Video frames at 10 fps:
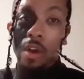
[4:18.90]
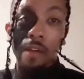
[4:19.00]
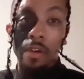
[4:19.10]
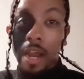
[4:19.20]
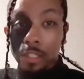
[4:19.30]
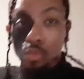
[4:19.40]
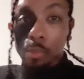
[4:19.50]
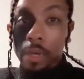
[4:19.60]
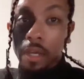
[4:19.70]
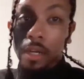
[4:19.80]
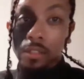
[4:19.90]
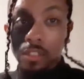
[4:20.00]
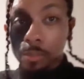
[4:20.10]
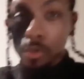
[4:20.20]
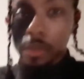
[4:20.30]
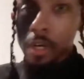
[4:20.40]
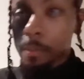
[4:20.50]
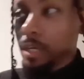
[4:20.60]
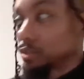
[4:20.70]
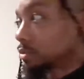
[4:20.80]
I don't have an actual bed. I sleep on an air
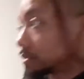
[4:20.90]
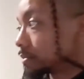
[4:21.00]
mattress.